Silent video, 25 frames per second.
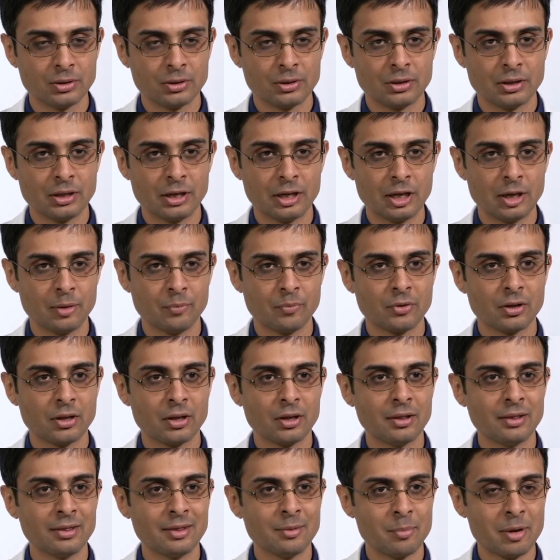Um,
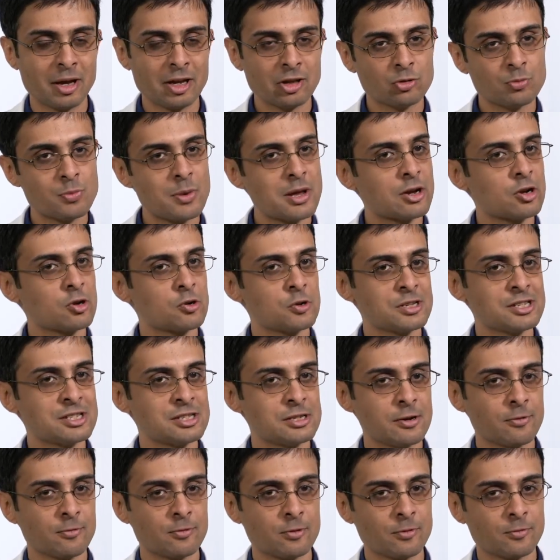the pacemaker is
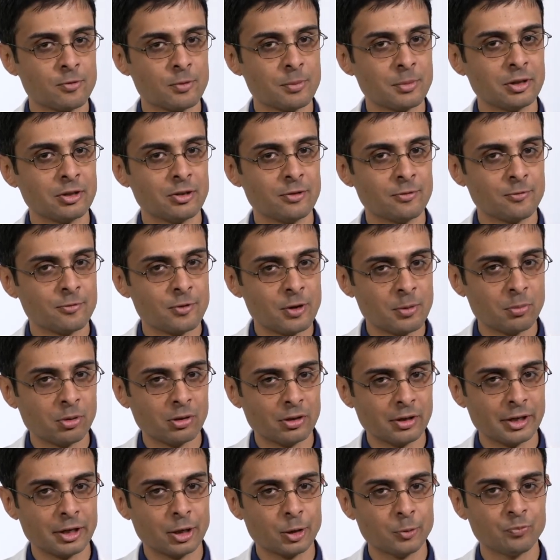different from a
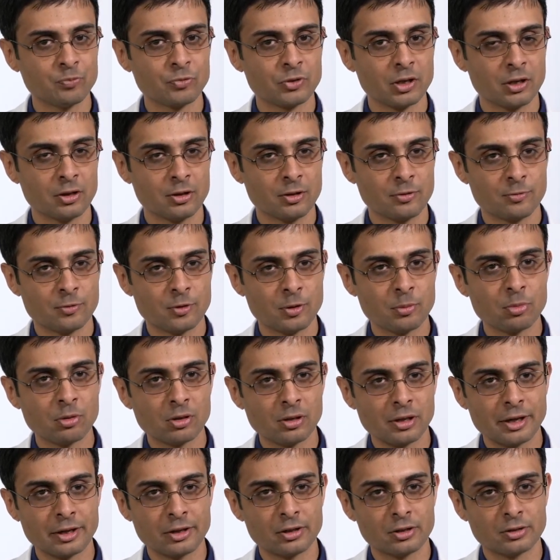defibrillator. A
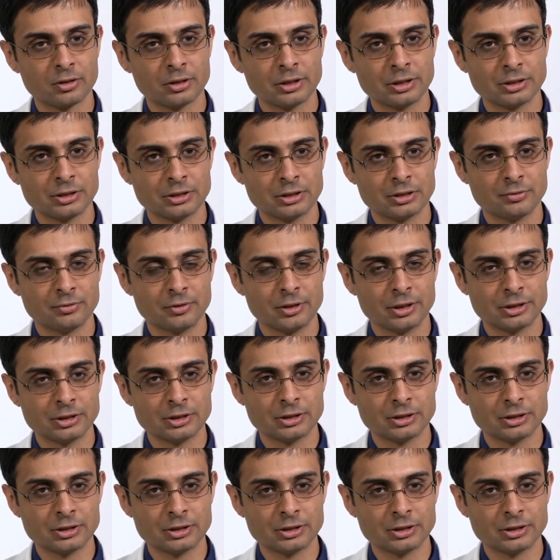defibrillator is a device